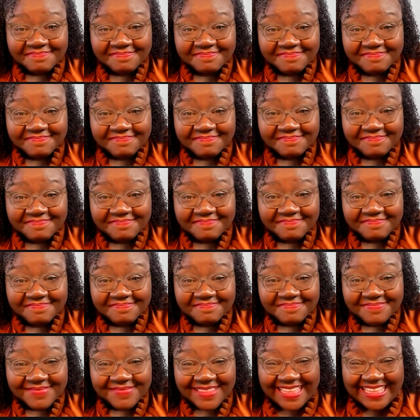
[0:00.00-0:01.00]

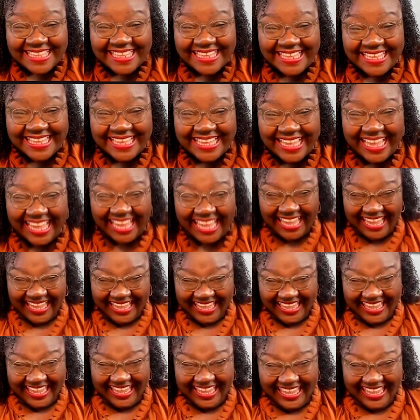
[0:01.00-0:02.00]

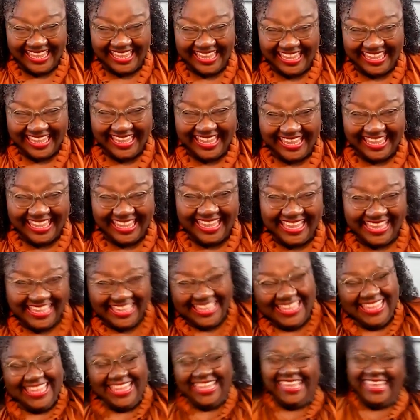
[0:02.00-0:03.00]

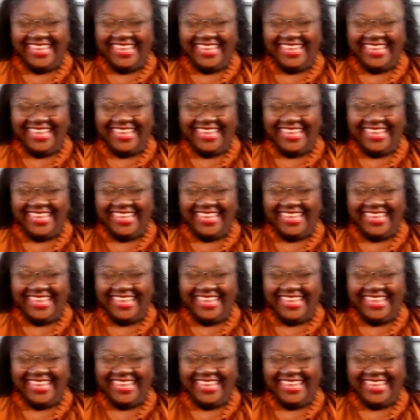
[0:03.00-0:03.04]
(silent)